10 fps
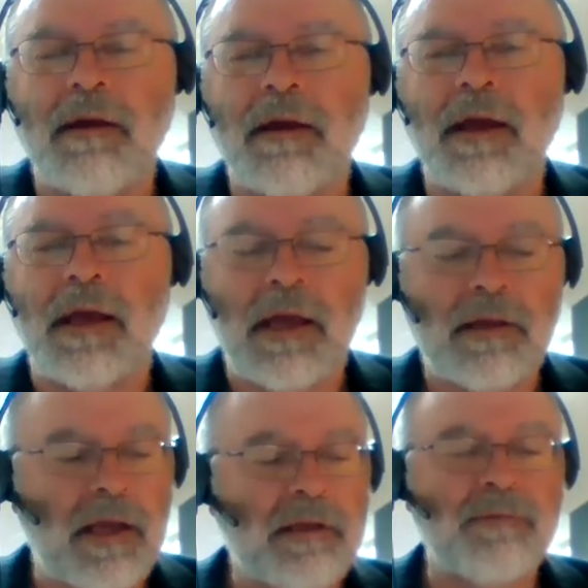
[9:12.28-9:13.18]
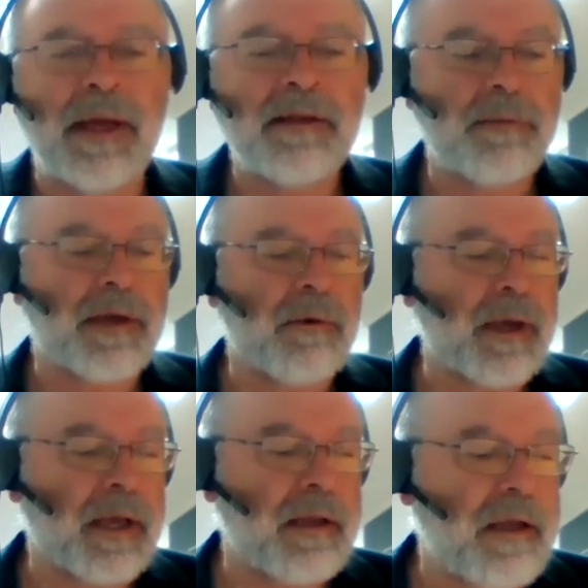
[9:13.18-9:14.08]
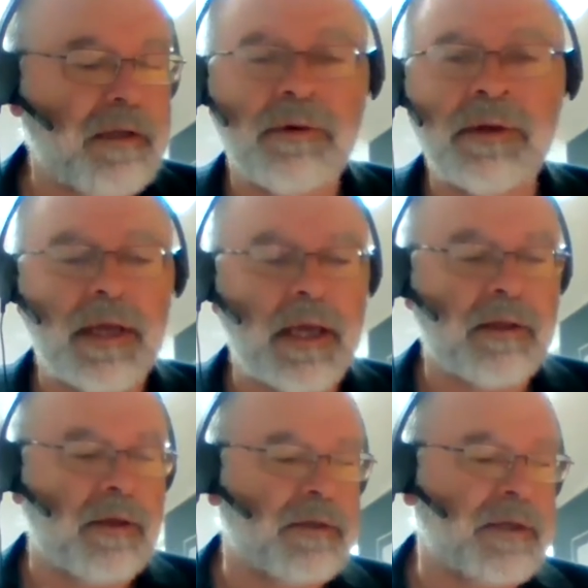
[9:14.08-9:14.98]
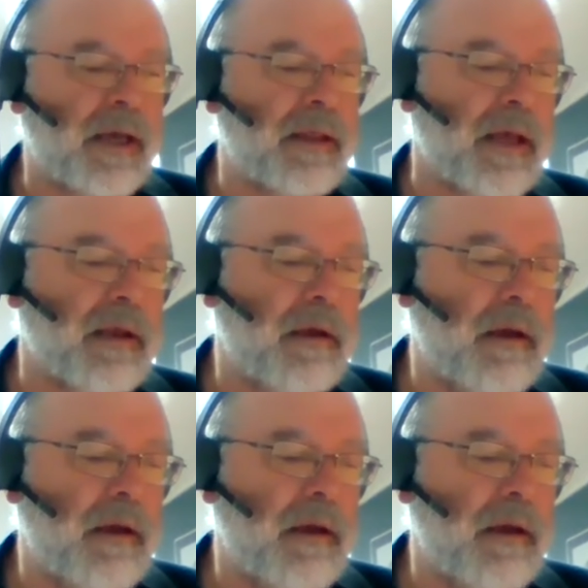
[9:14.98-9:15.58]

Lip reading: Yeah, it's meant to be quick, and it's good to hear that you say that.